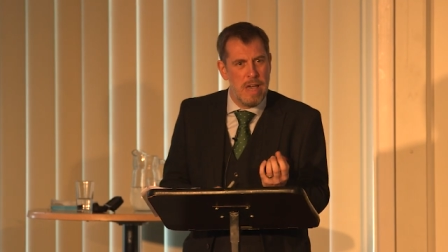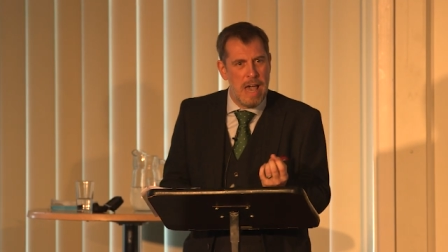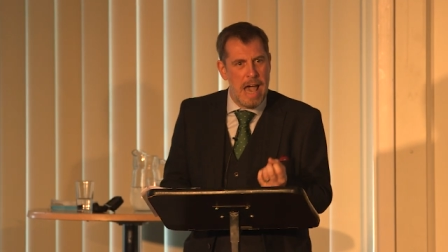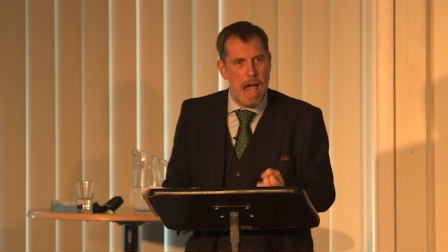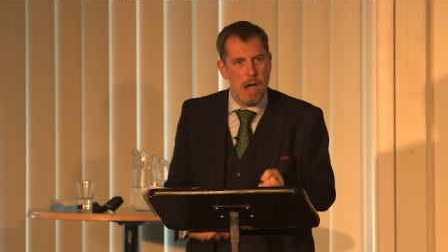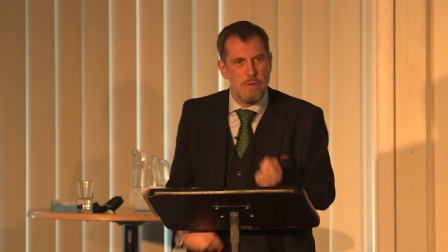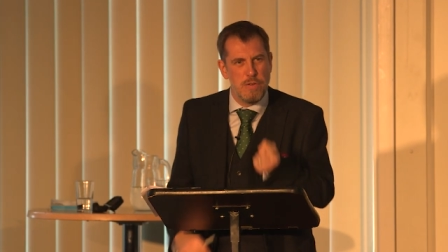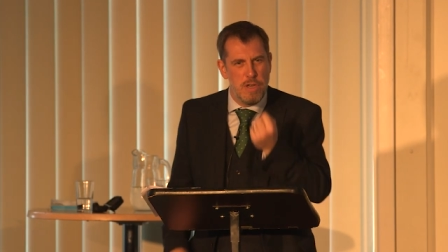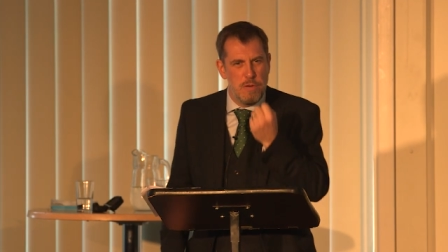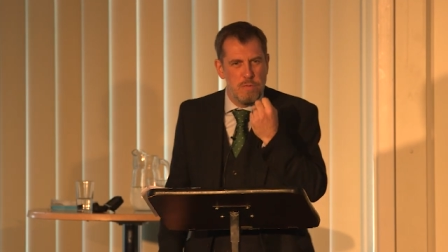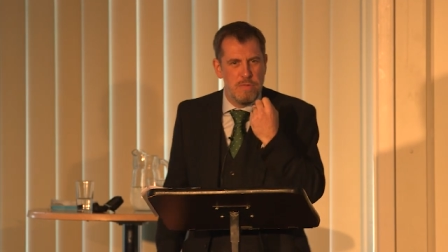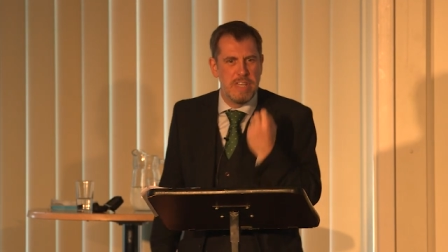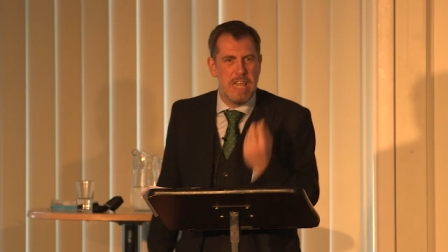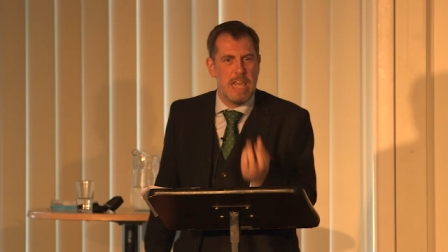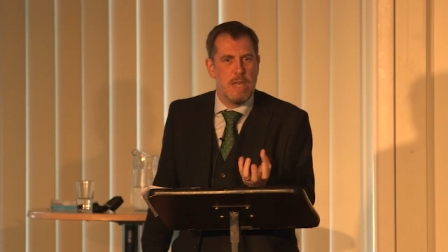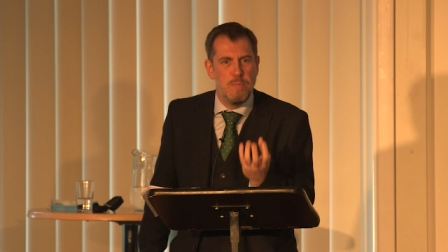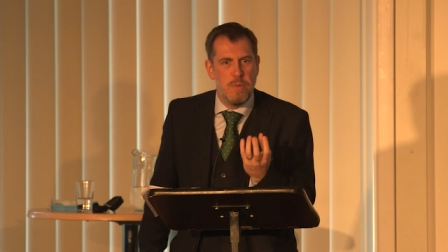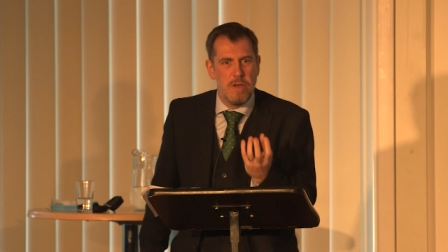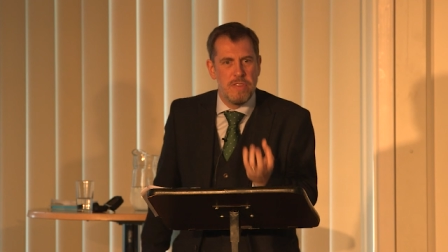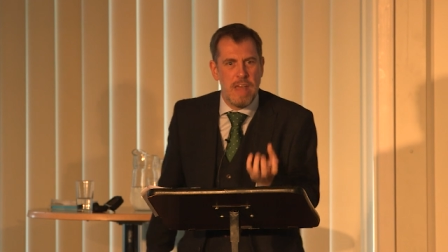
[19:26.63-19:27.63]
how you
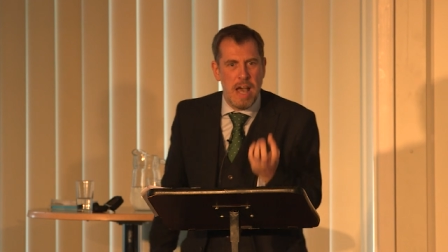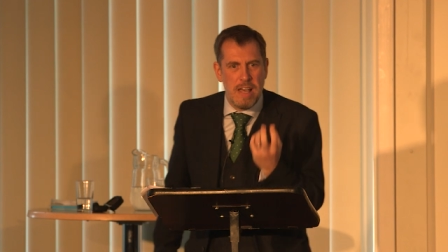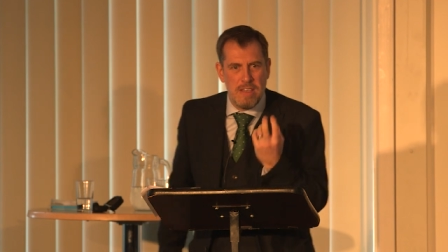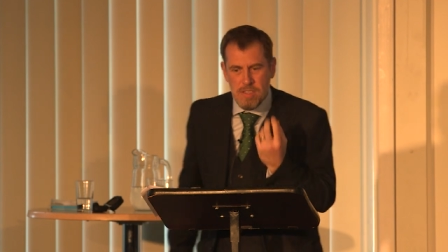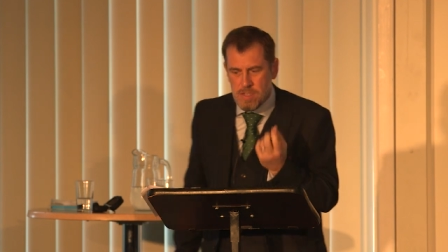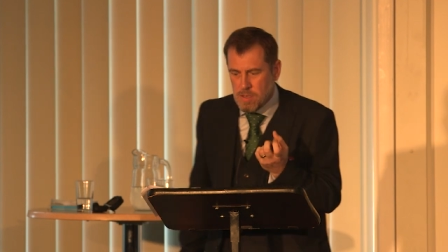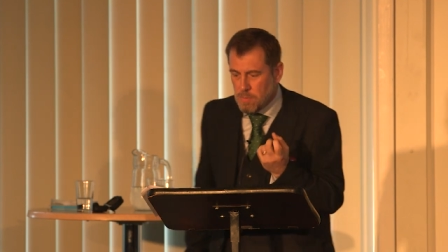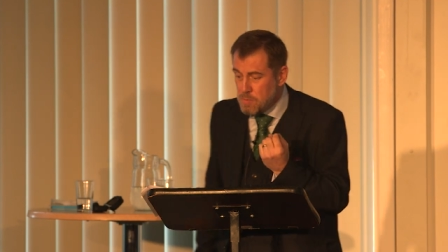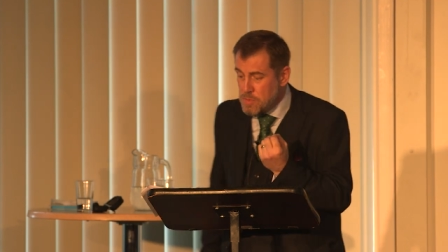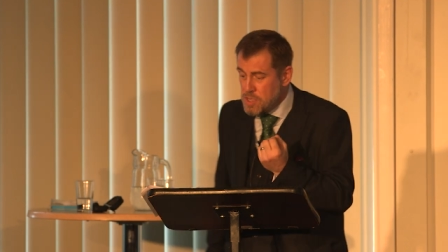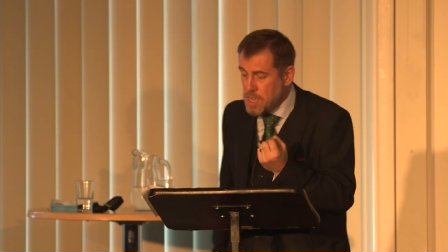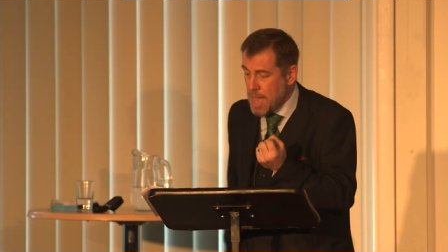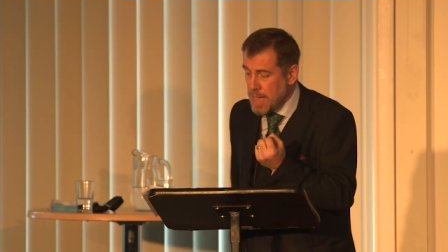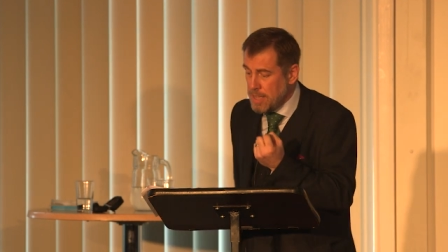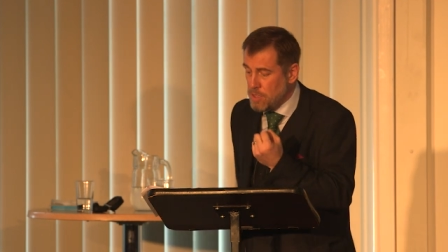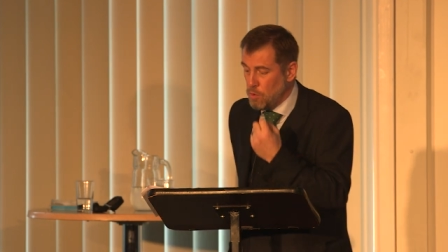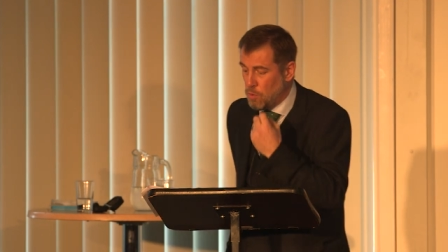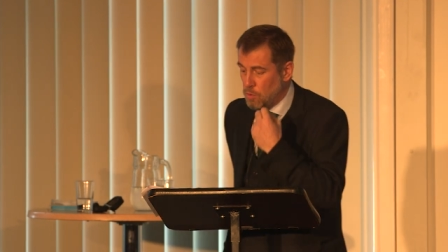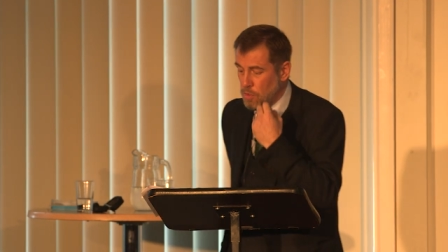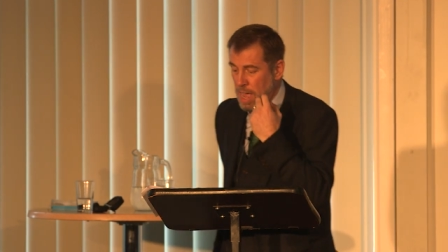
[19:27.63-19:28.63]
deepen that
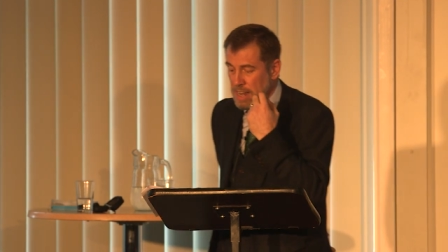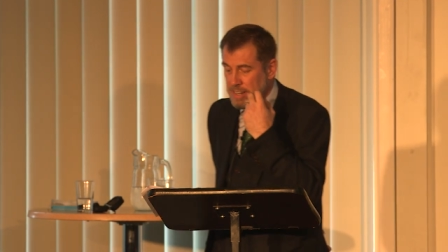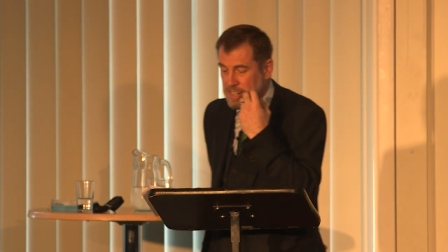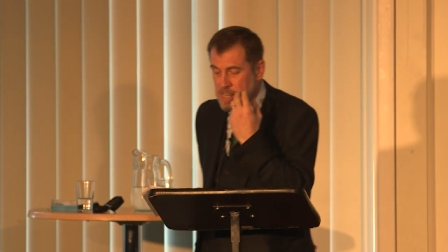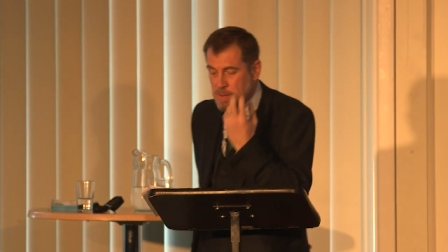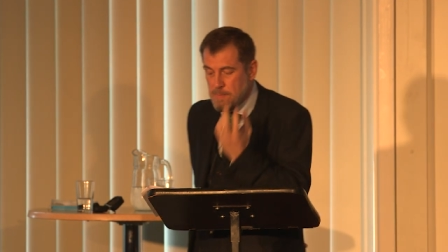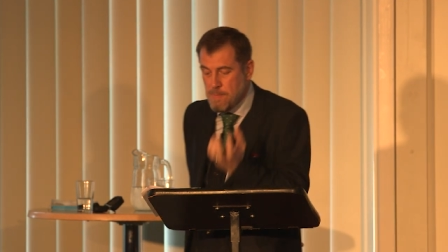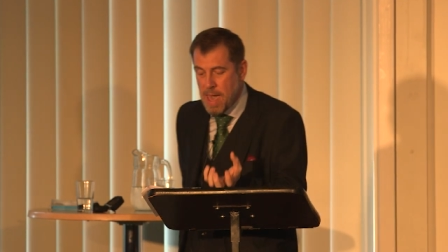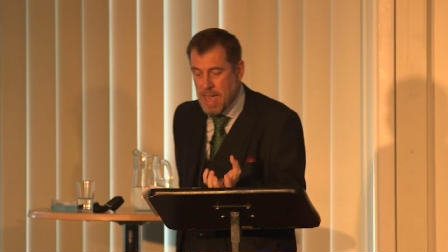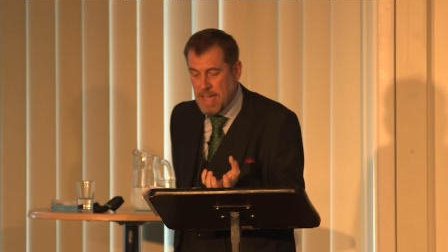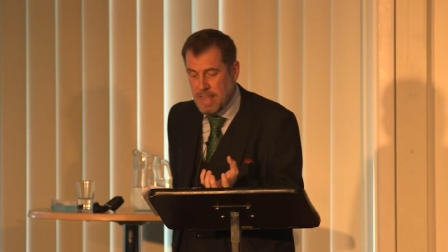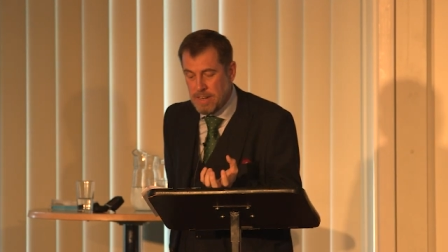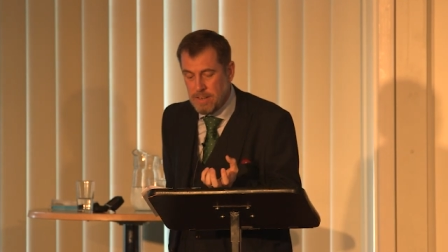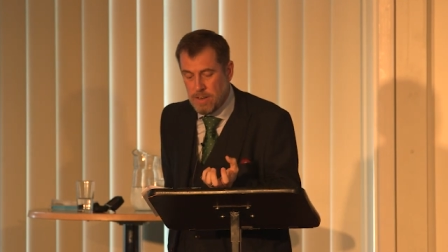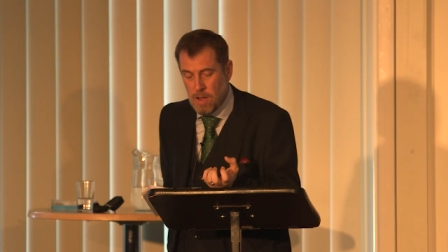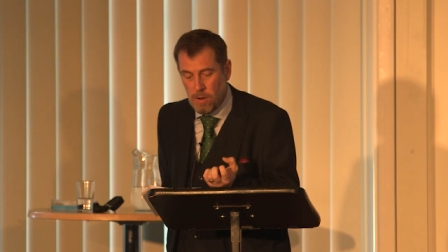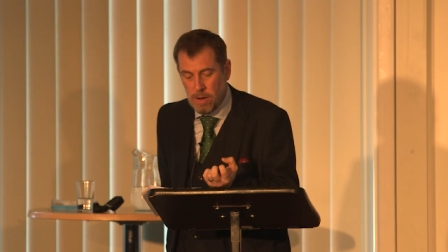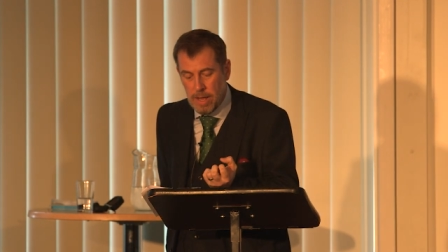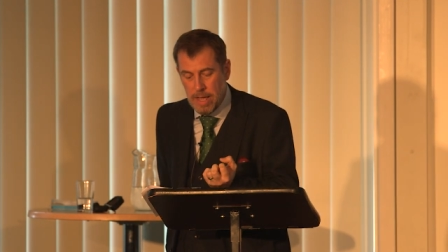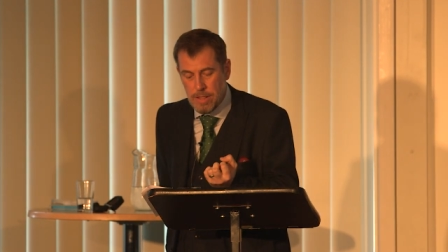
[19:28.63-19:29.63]
subject or that
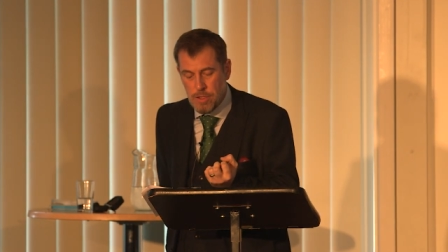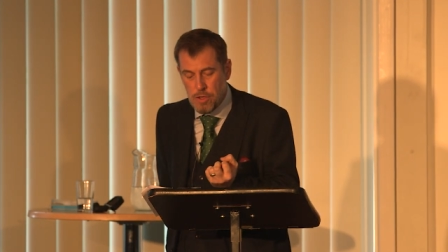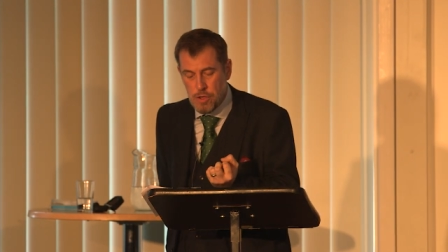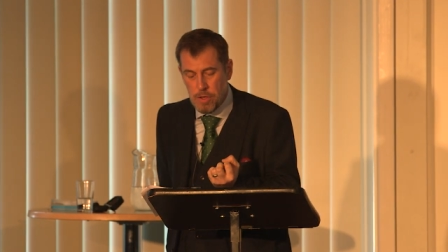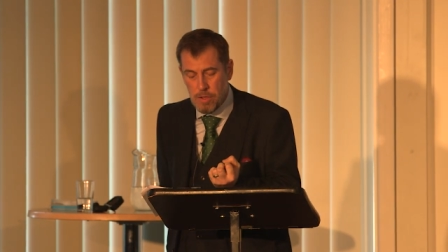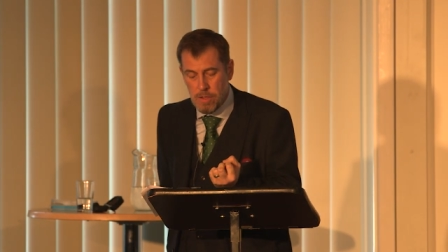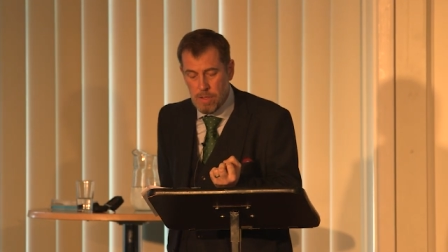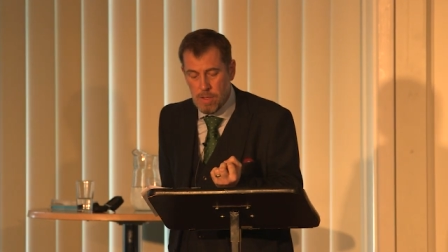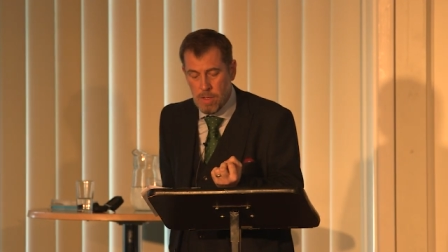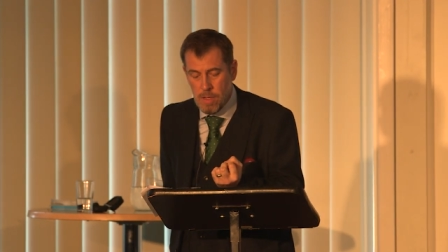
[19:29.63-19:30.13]
domain knowledge,